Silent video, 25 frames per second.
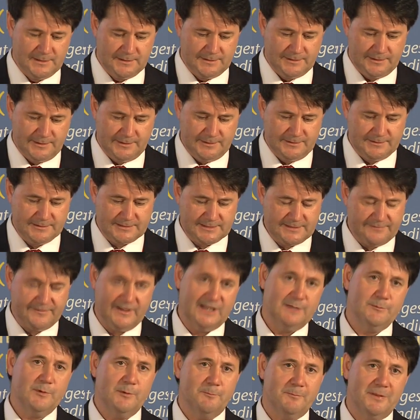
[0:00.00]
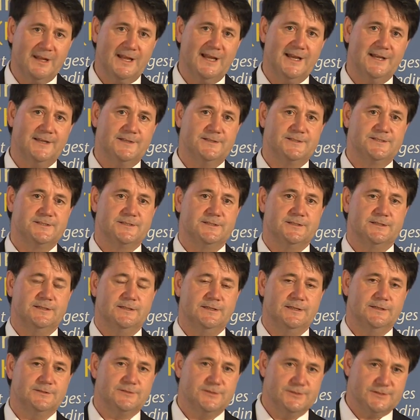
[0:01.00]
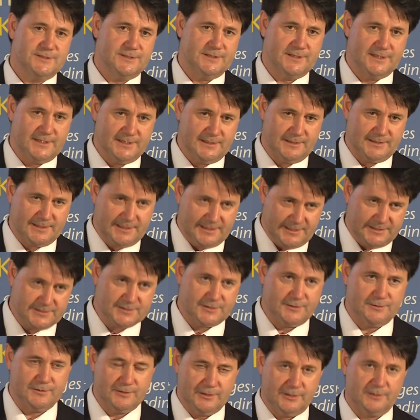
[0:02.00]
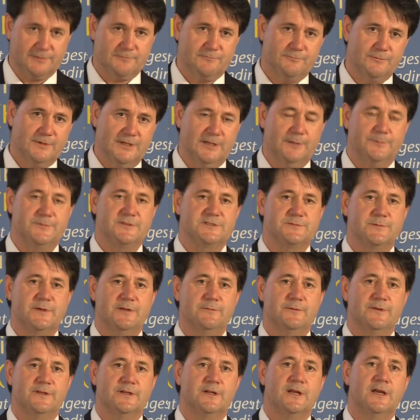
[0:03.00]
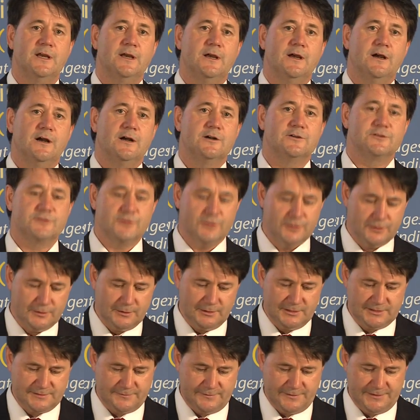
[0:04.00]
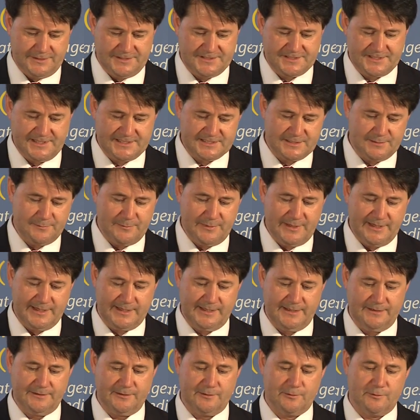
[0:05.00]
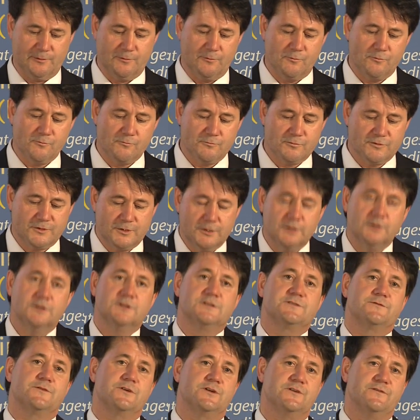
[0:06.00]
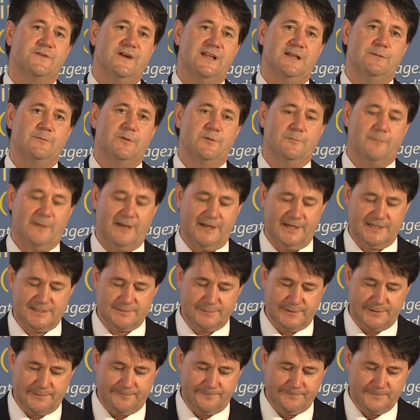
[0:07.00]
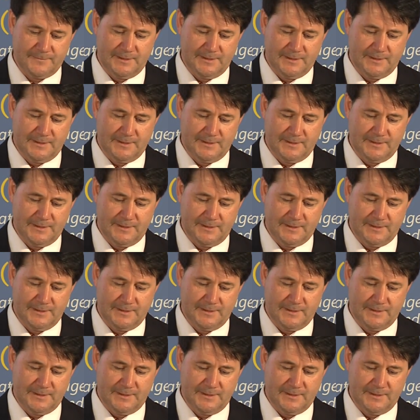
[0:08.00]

Now, development plans, just in, ca in case you're not really up to speed with it, are tools for decision making, they're tools for development management.